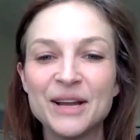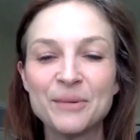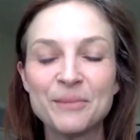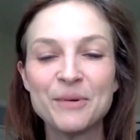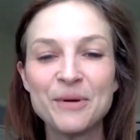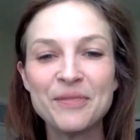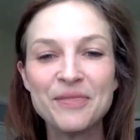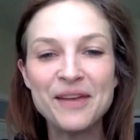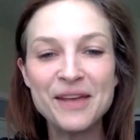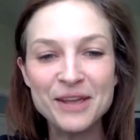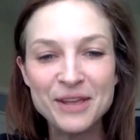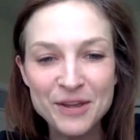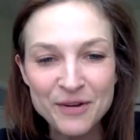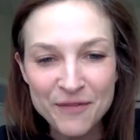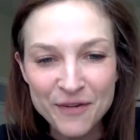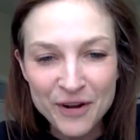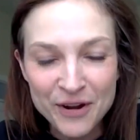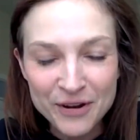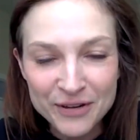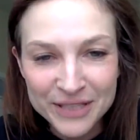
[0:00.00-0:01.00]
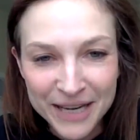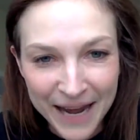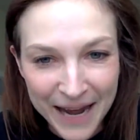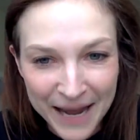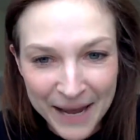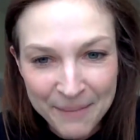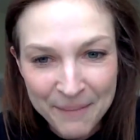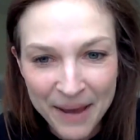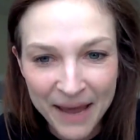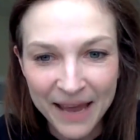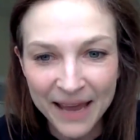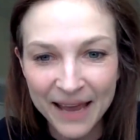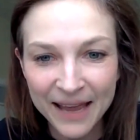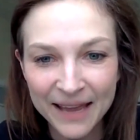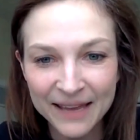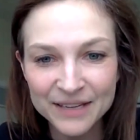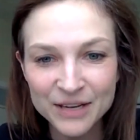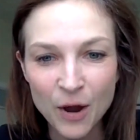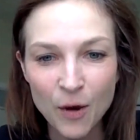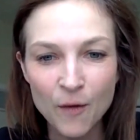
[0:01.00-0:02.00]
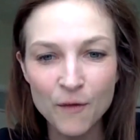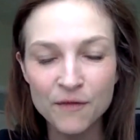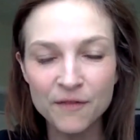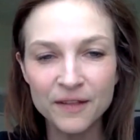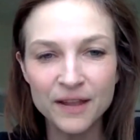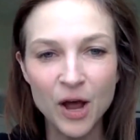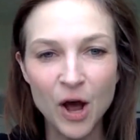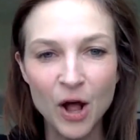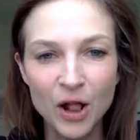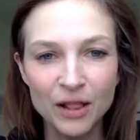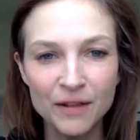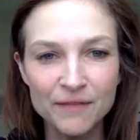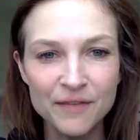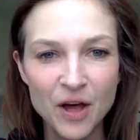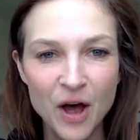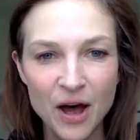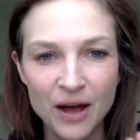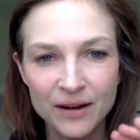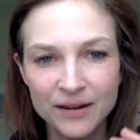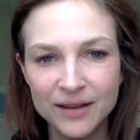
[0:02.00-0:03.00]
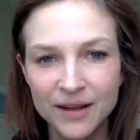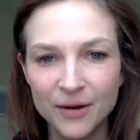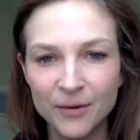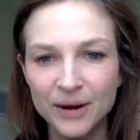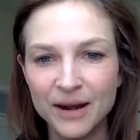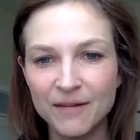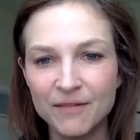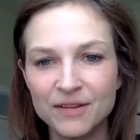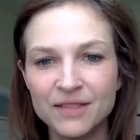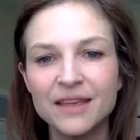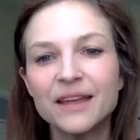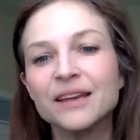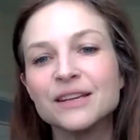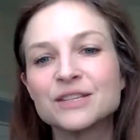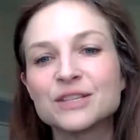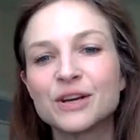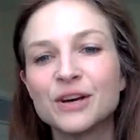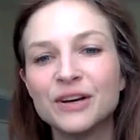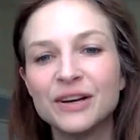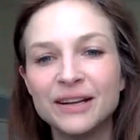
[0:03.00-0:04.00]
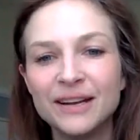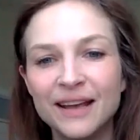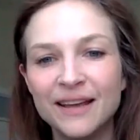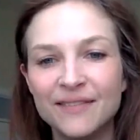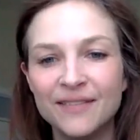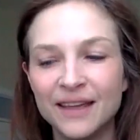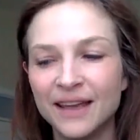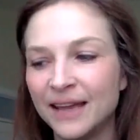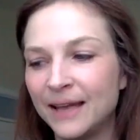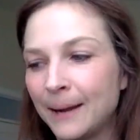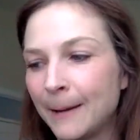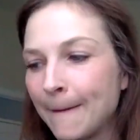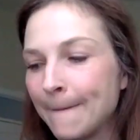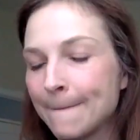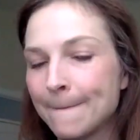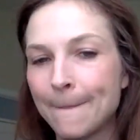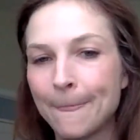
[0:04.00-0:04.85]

Well, thank you for your time, and hopefully all of the audio and everything is good, and then